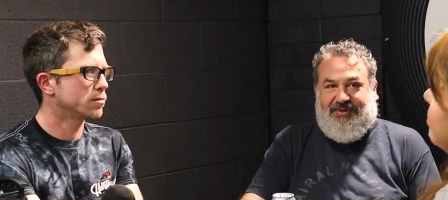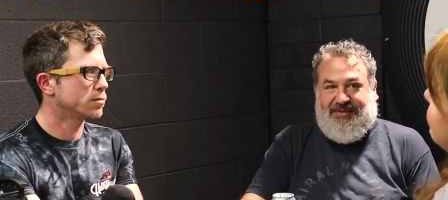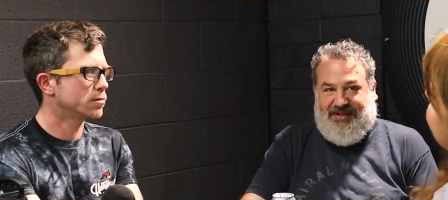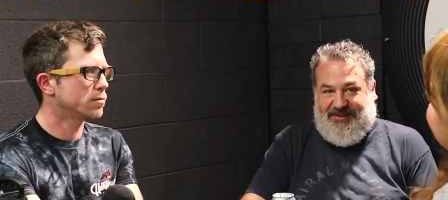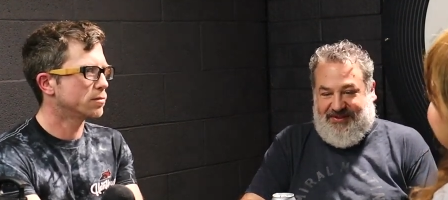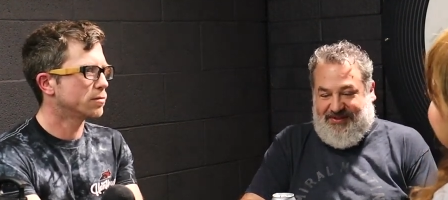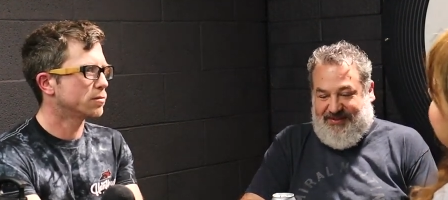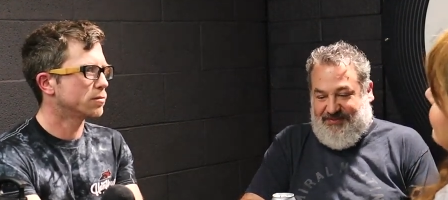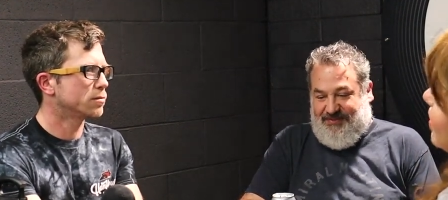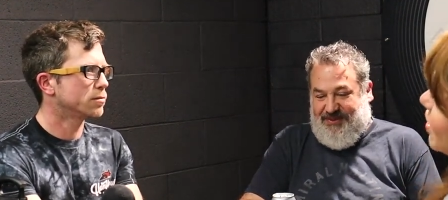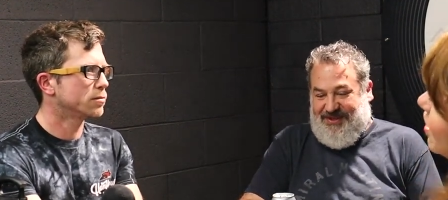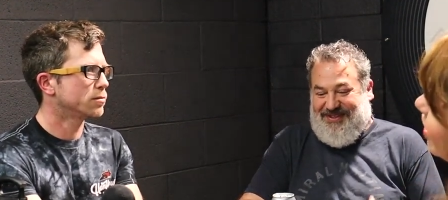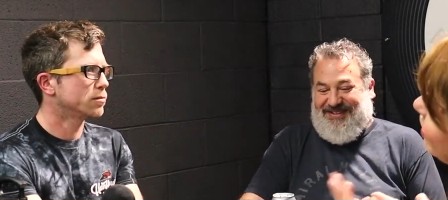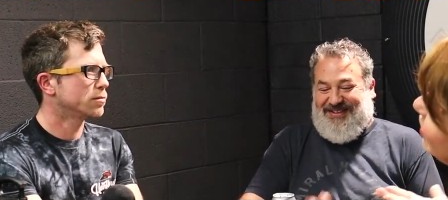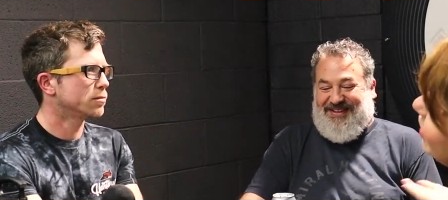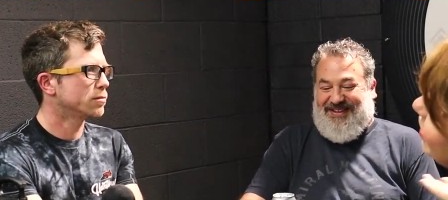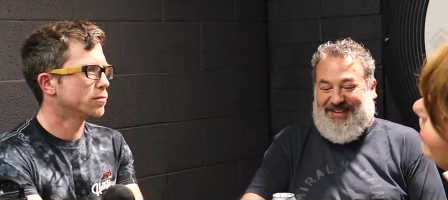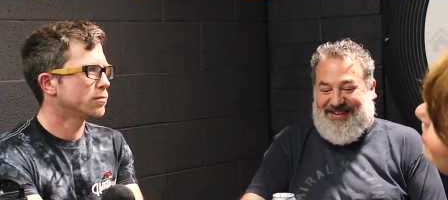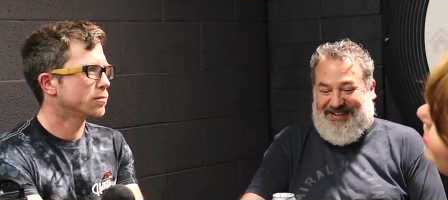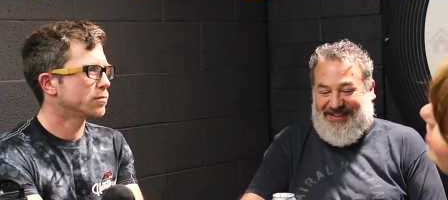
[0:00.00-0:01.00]
Speaker 1: Yes. But, Sorry.
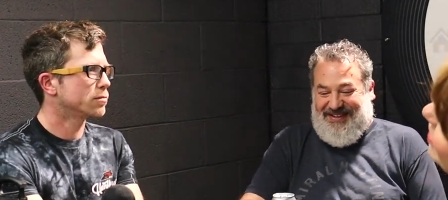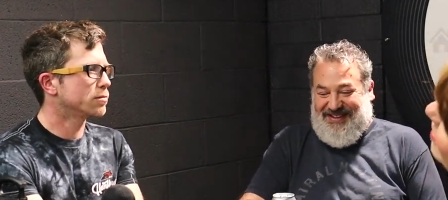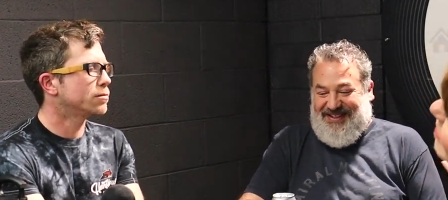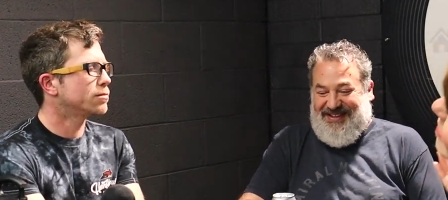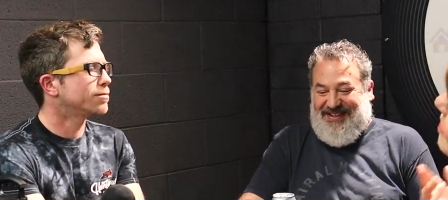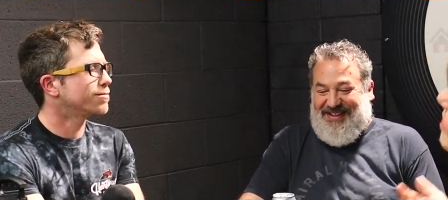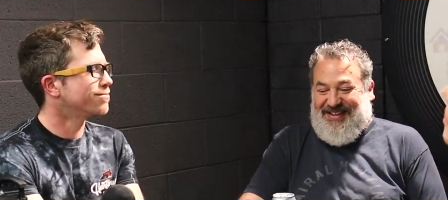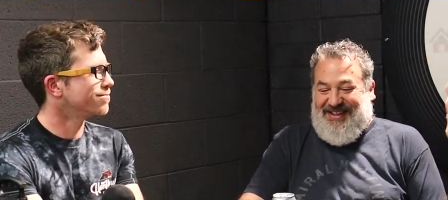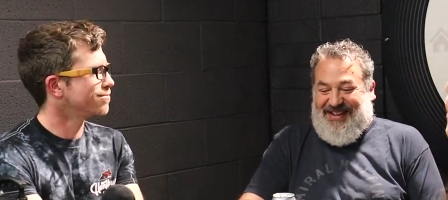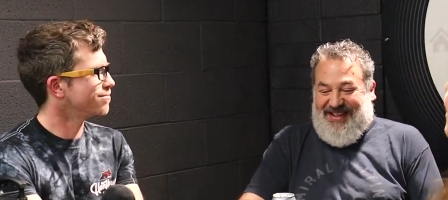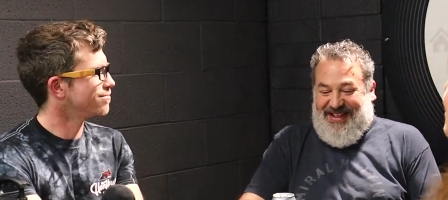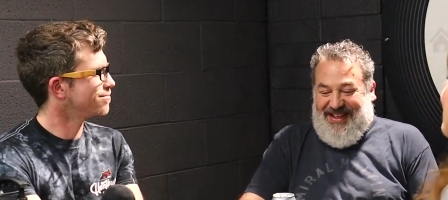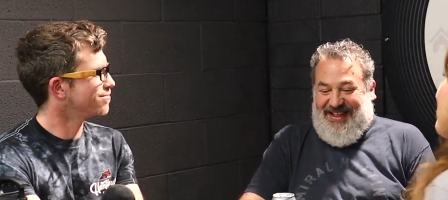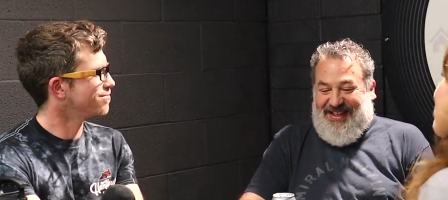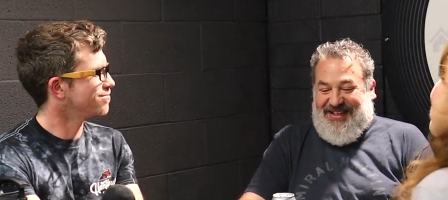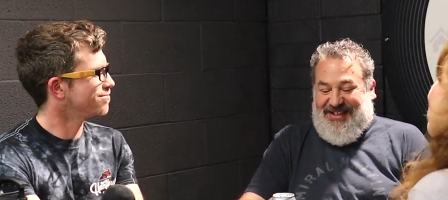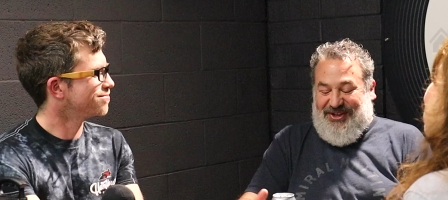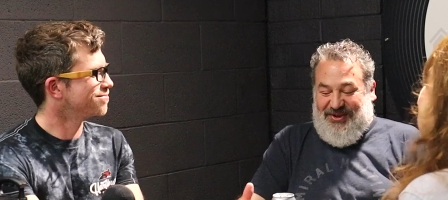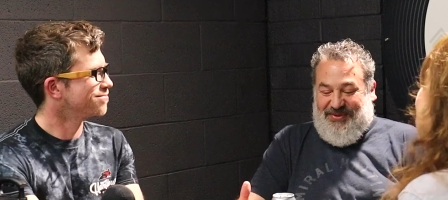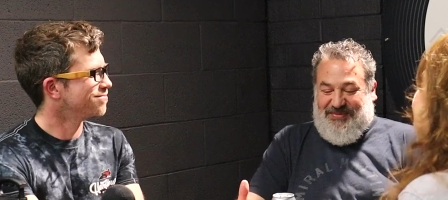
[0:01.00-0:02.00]
Uh,
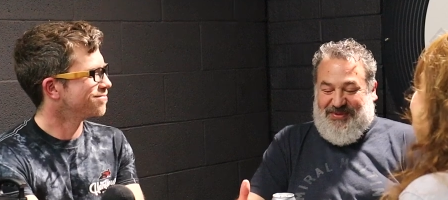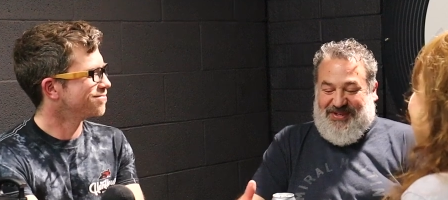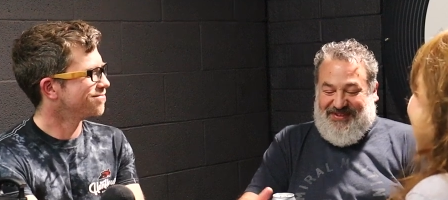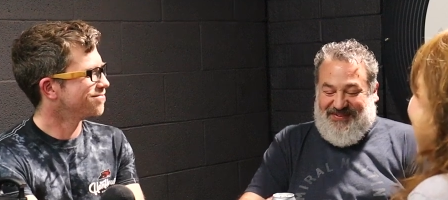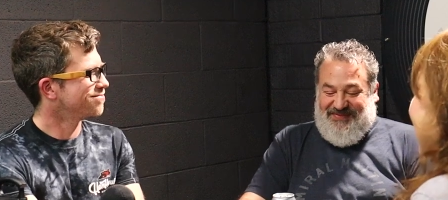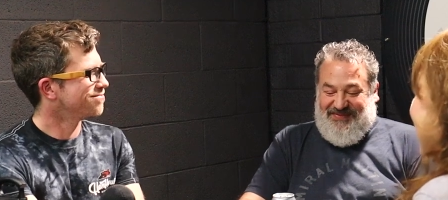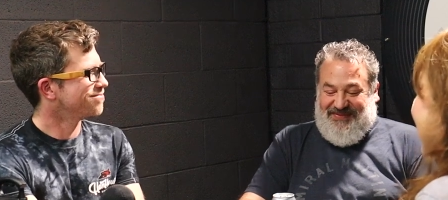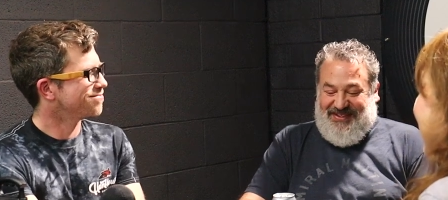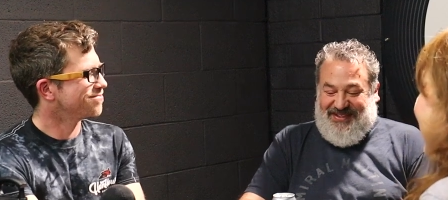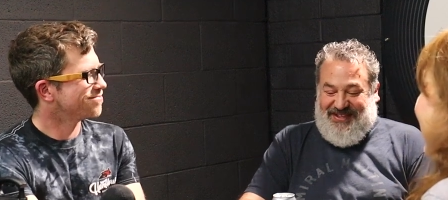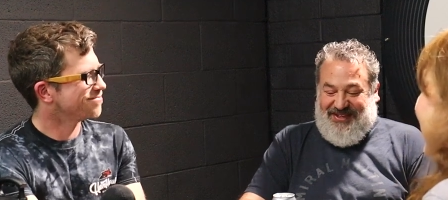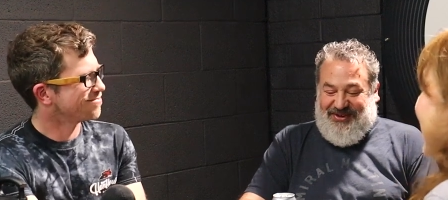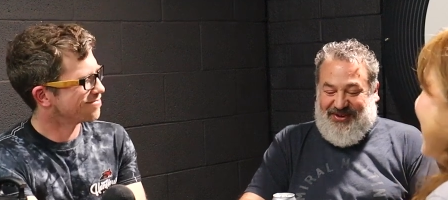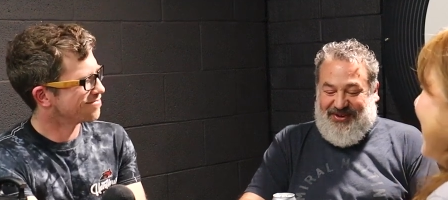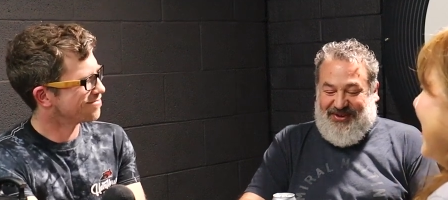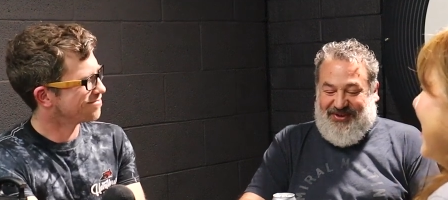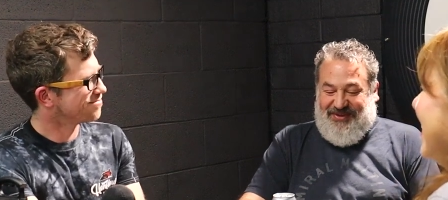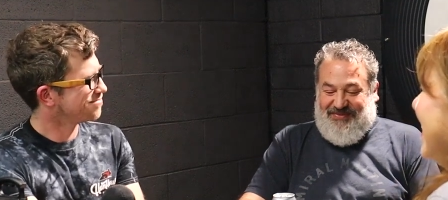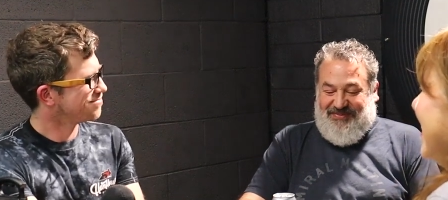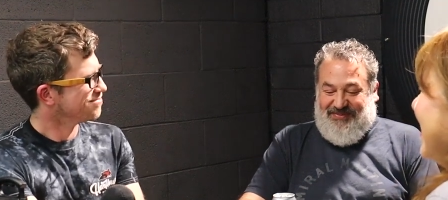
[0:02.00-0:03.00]
you know, but there
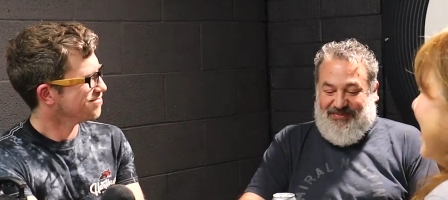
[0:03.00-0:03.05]
are